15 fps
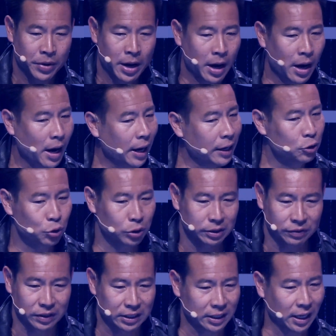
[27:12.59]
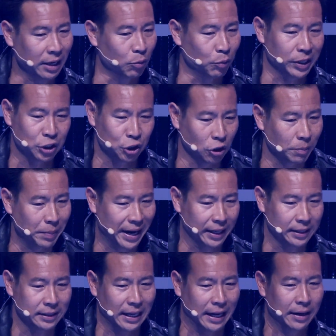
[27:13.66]
hundreds of these kind of regional
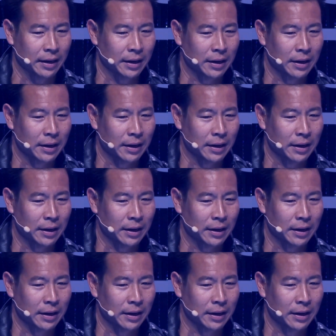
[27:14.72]
banks that